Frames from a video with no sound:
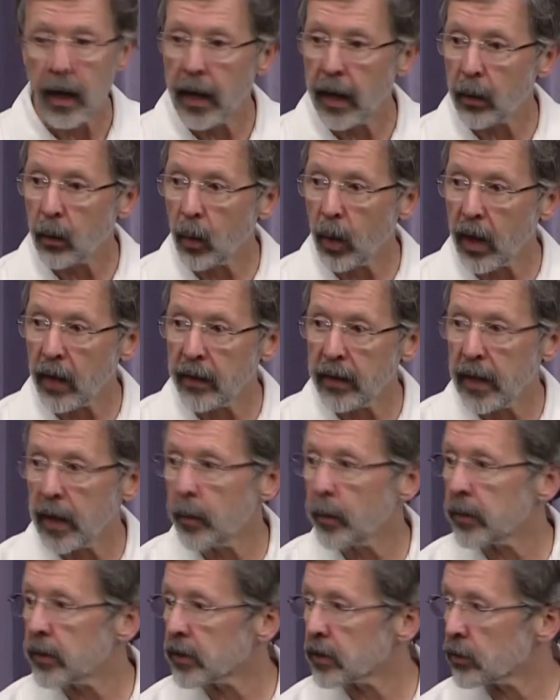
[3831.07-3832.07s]
And while the
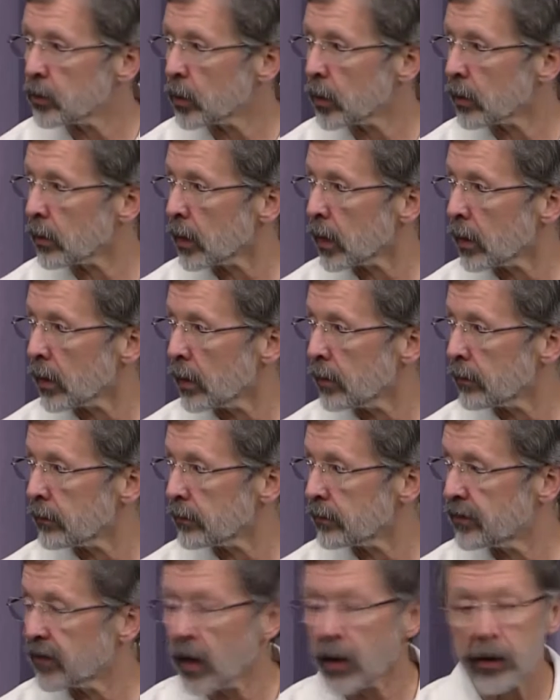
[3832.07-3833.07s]
images were
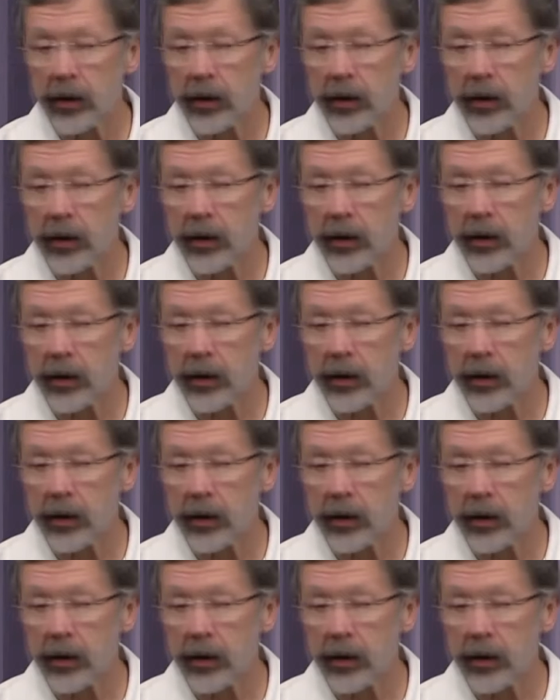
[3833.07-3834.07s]
very commented on a
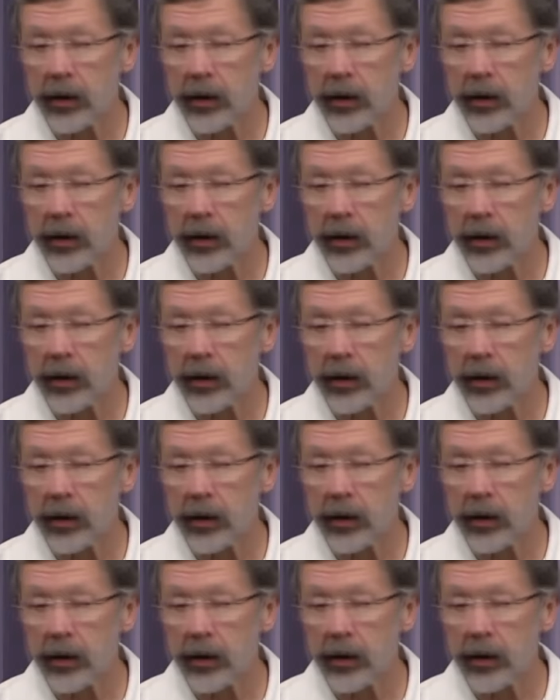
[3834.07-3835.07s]
lot of business books,
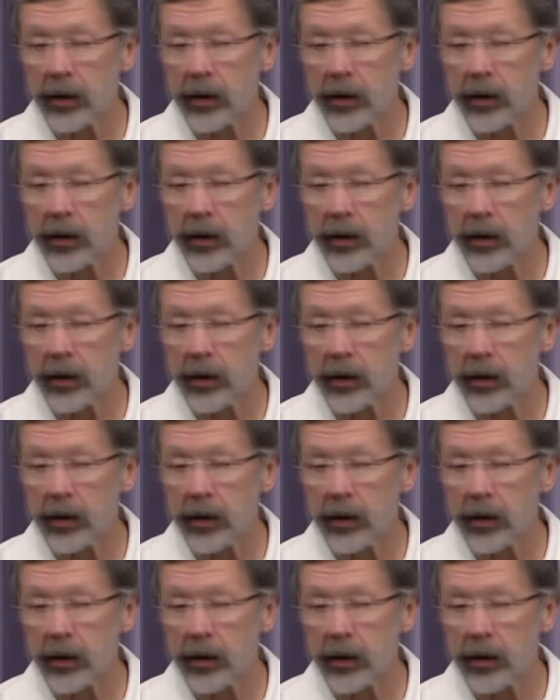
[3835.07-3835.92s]
especially ones by